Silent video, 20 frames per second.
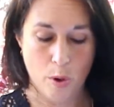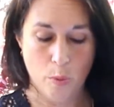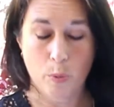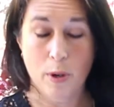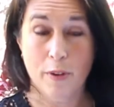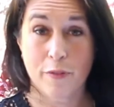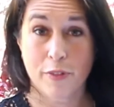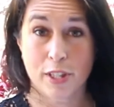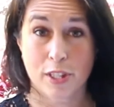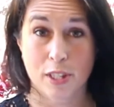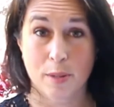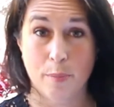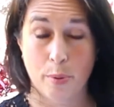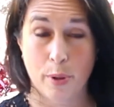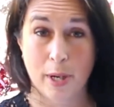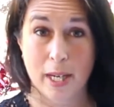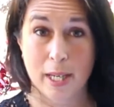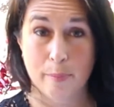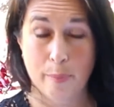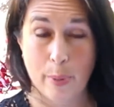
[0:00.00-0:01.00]
with the
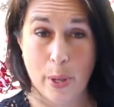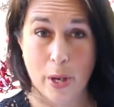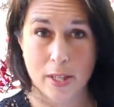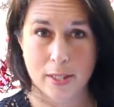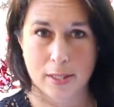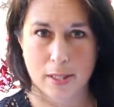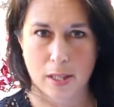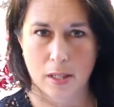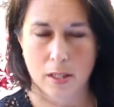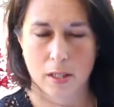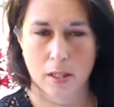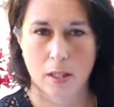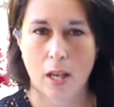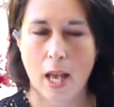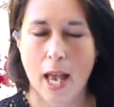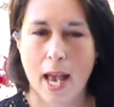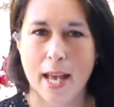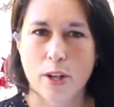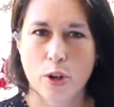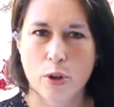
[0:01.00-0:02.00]
Supreme Person.
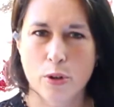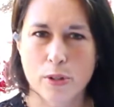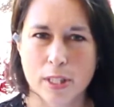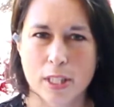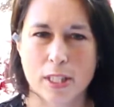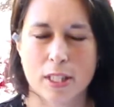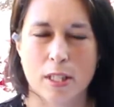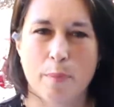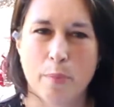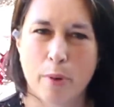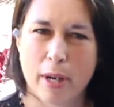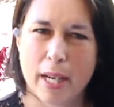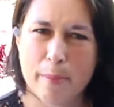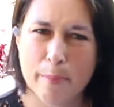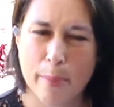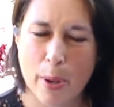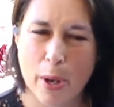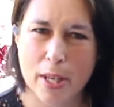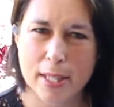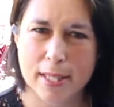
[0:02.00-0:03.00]
And who's the Supreme
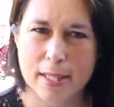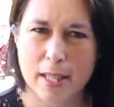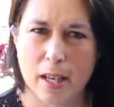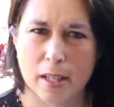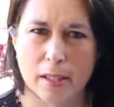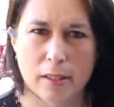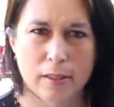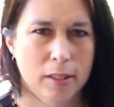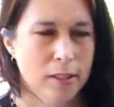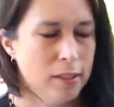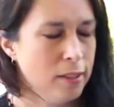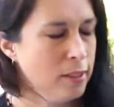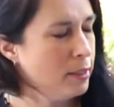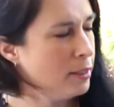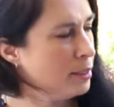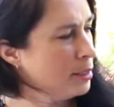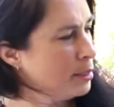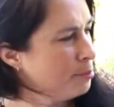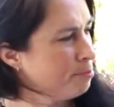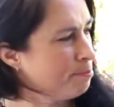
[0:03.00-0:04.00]
Person?
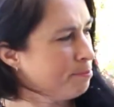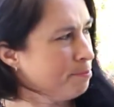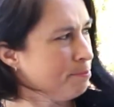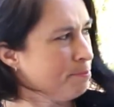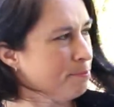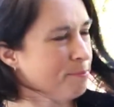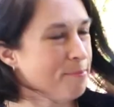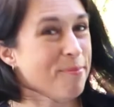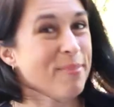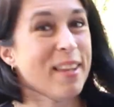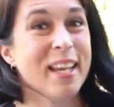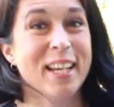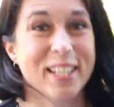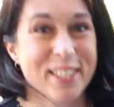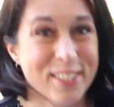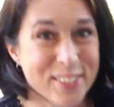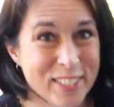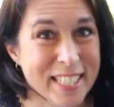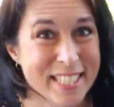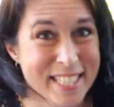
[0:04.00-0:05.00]

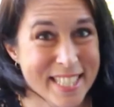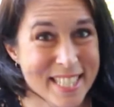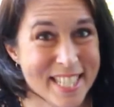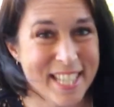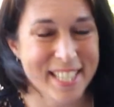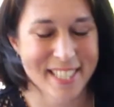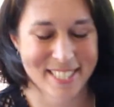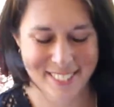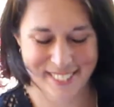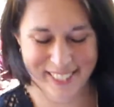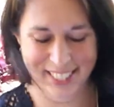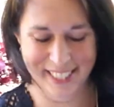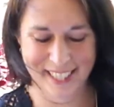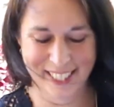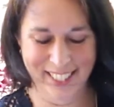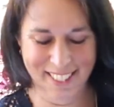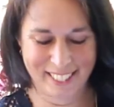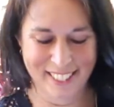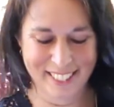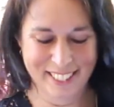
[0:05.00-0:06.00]
Krishna.
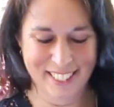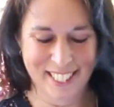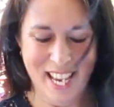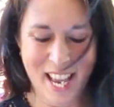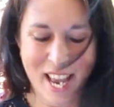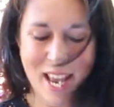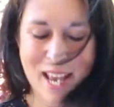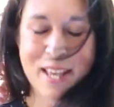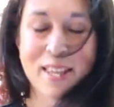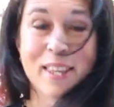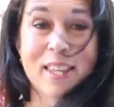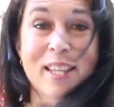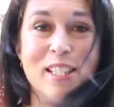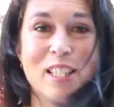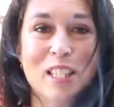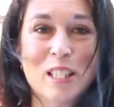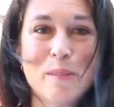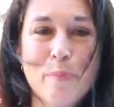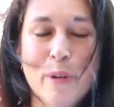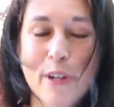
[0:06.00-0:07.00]
The
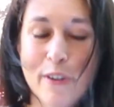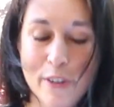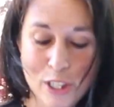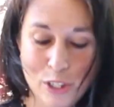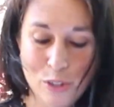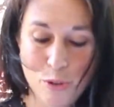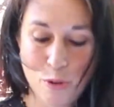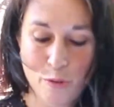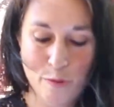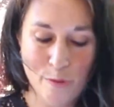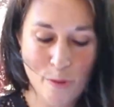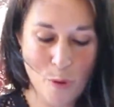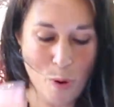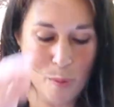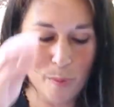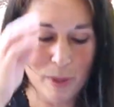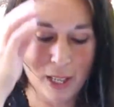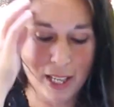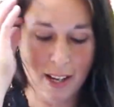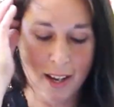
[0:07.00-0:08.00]
spiritual
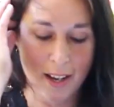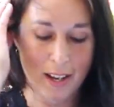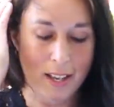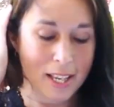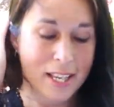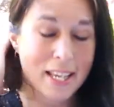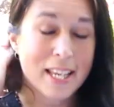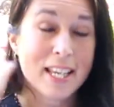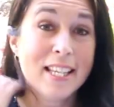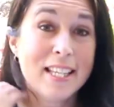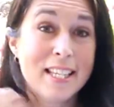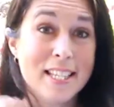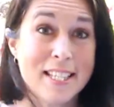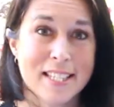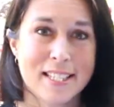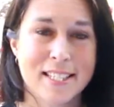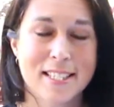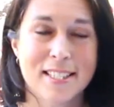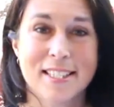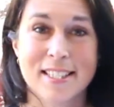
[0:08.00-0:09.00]
formula
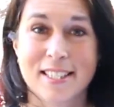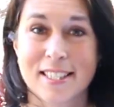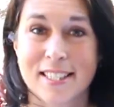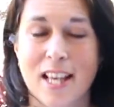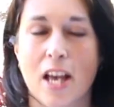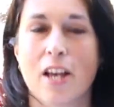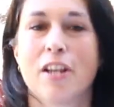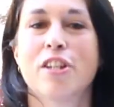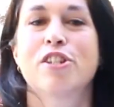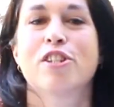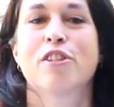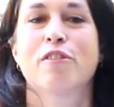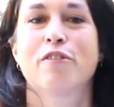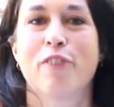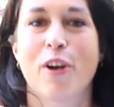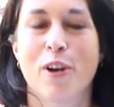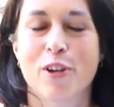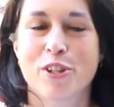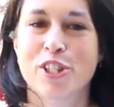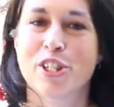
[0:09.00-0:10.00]
is
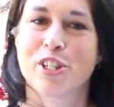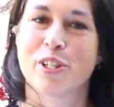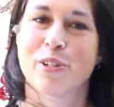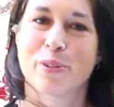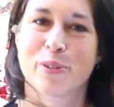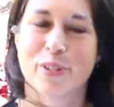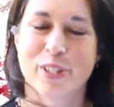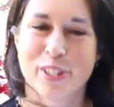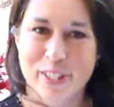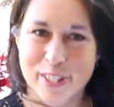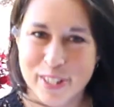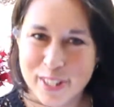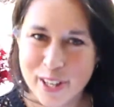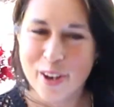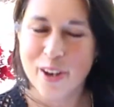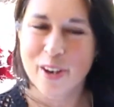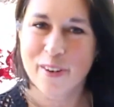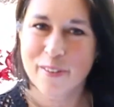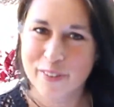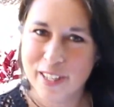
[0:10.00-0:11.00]
devotional
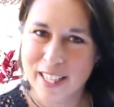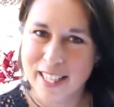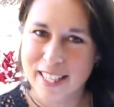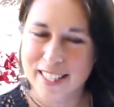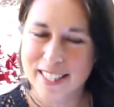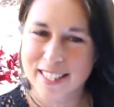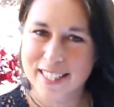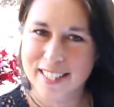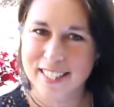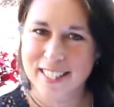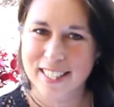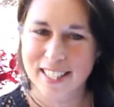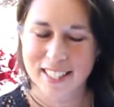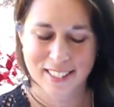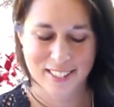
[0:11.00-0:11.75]
service.